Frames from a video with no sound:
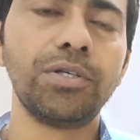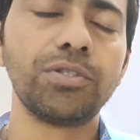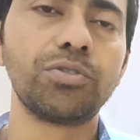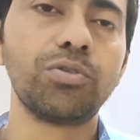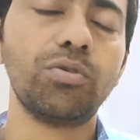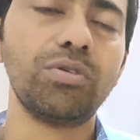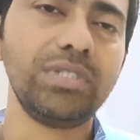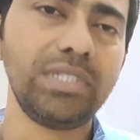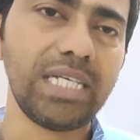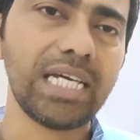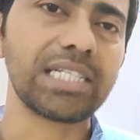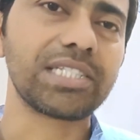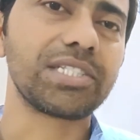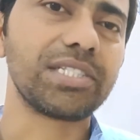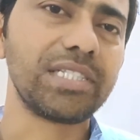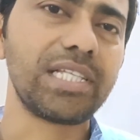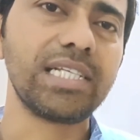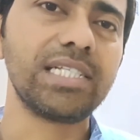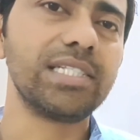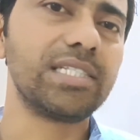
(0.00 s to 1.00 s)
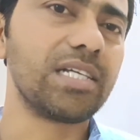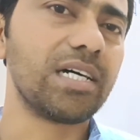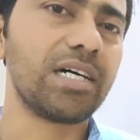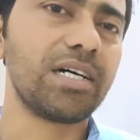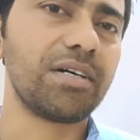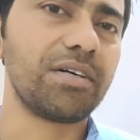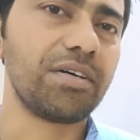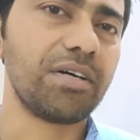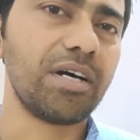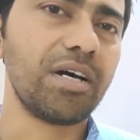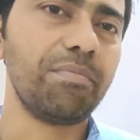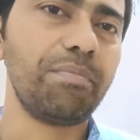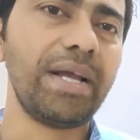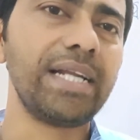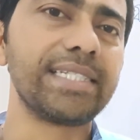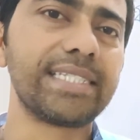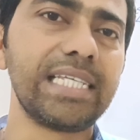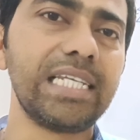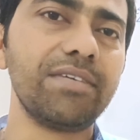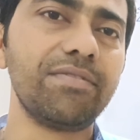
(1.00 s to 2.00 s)
So yes, this is the
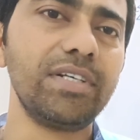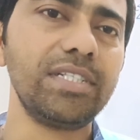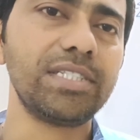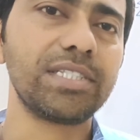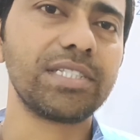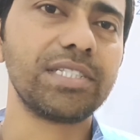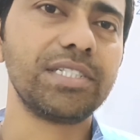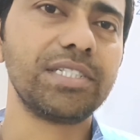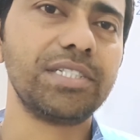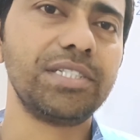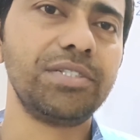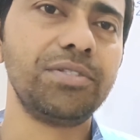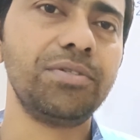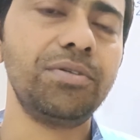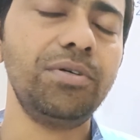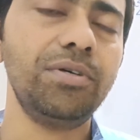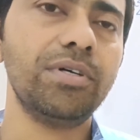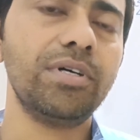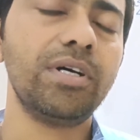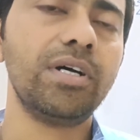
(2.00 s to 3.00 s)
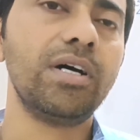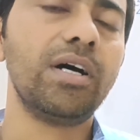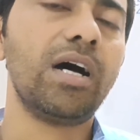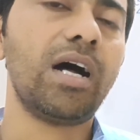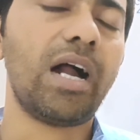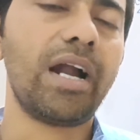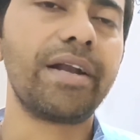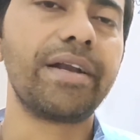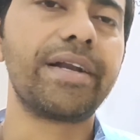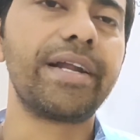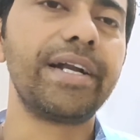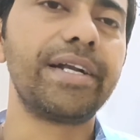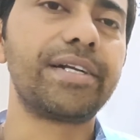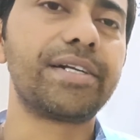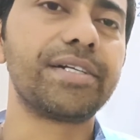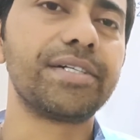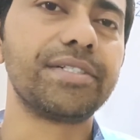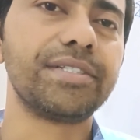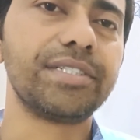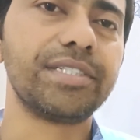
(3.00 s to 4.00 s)
main syllabus,
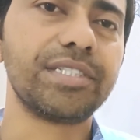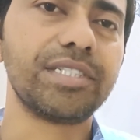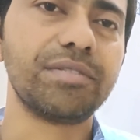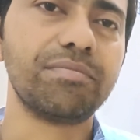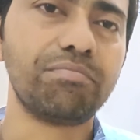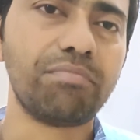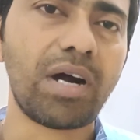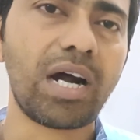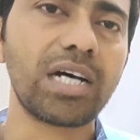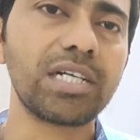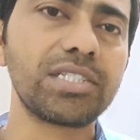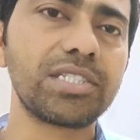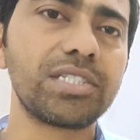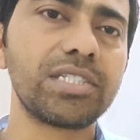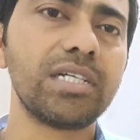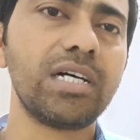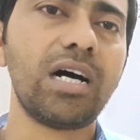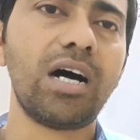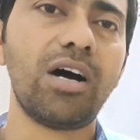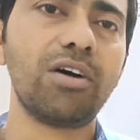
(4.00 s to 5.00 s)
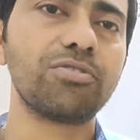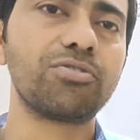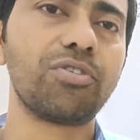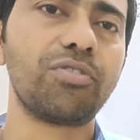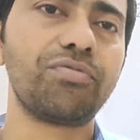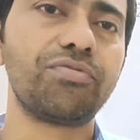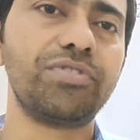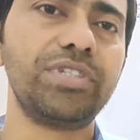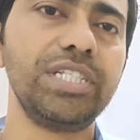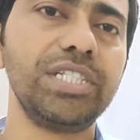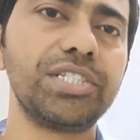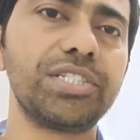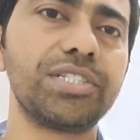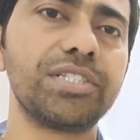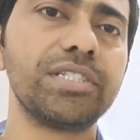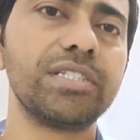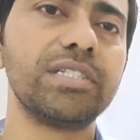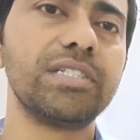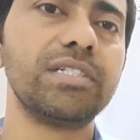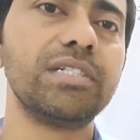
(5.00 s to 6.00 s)
100 marks out of
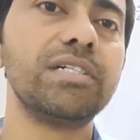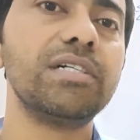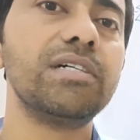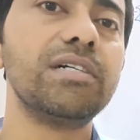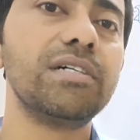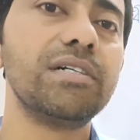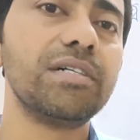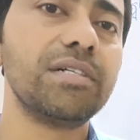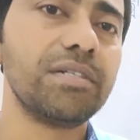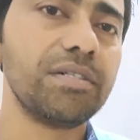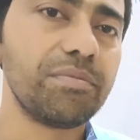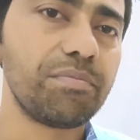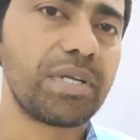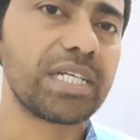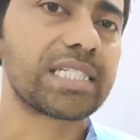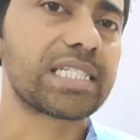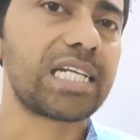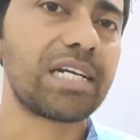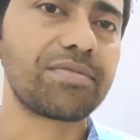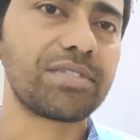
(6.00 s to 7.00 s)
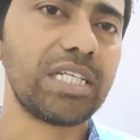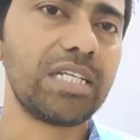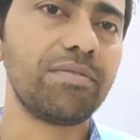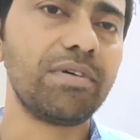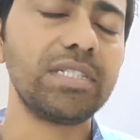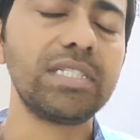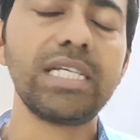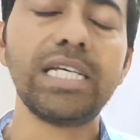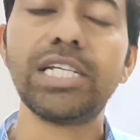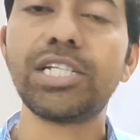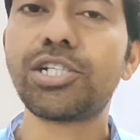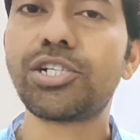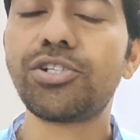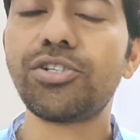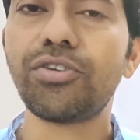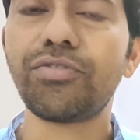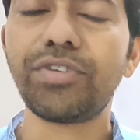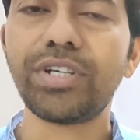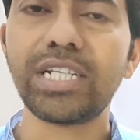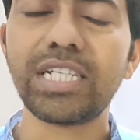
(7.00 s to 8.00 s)
this prescribed syllabus,
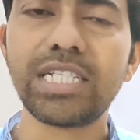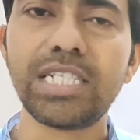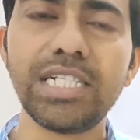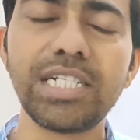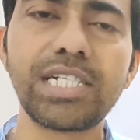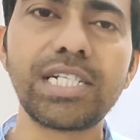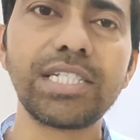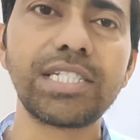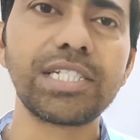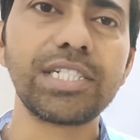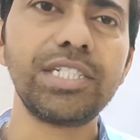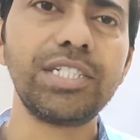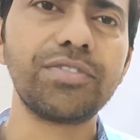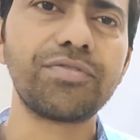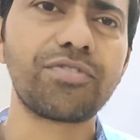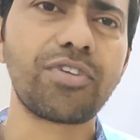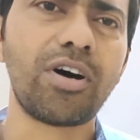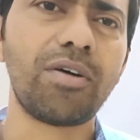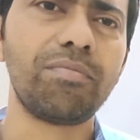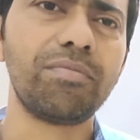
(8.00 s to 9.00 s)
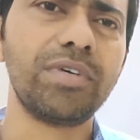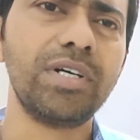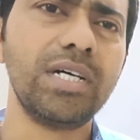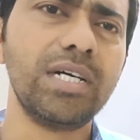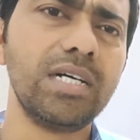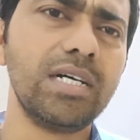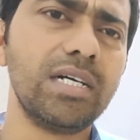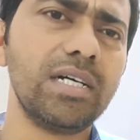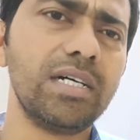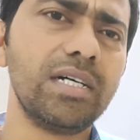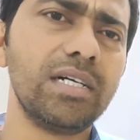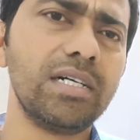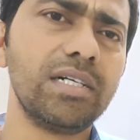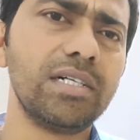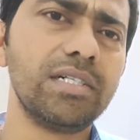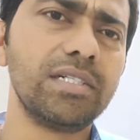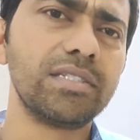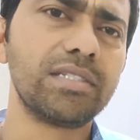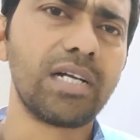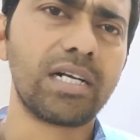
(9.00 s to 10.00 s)
history of English literature from
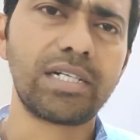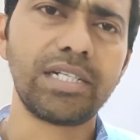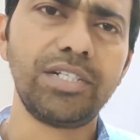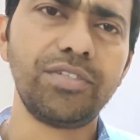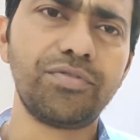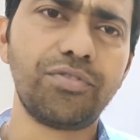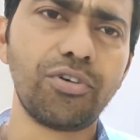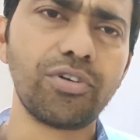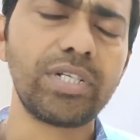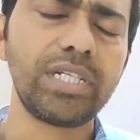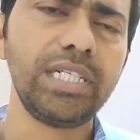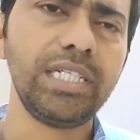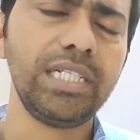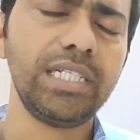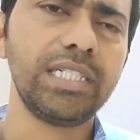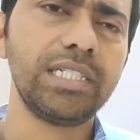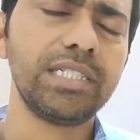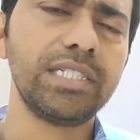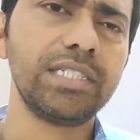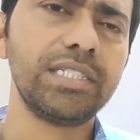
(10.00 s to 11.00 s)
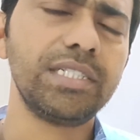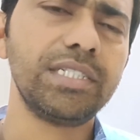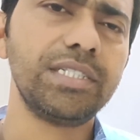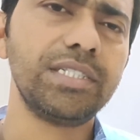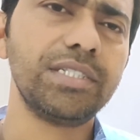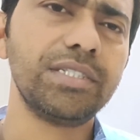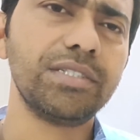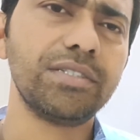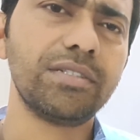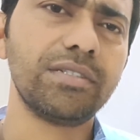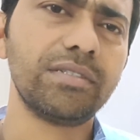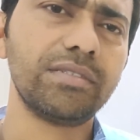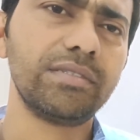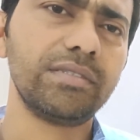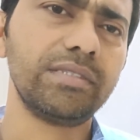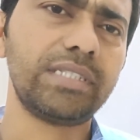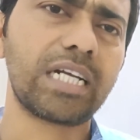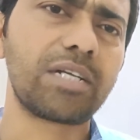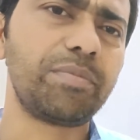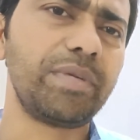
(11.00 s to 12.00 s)
1340,
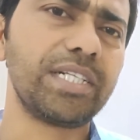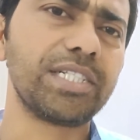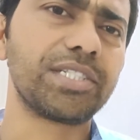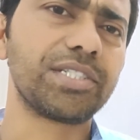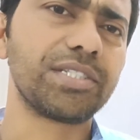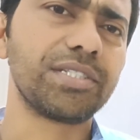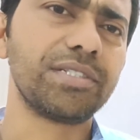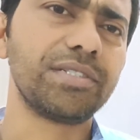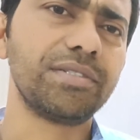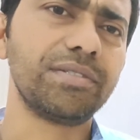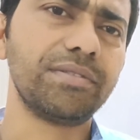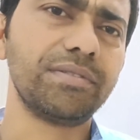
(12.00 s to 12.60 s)
that means